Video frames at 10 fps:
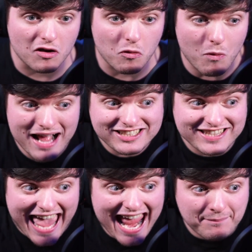What's
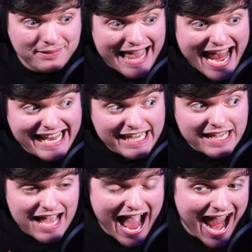that, Plank?
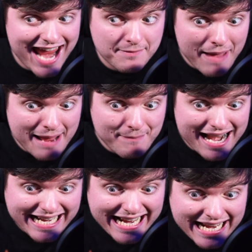Hide my money?
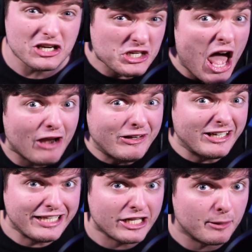Darn
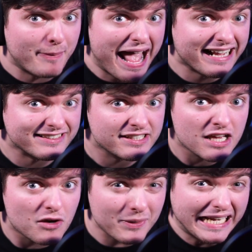litterbugs!
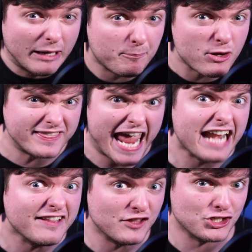We need to put that
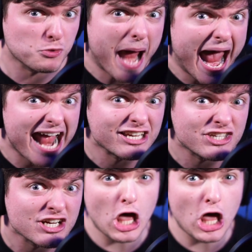in the trash!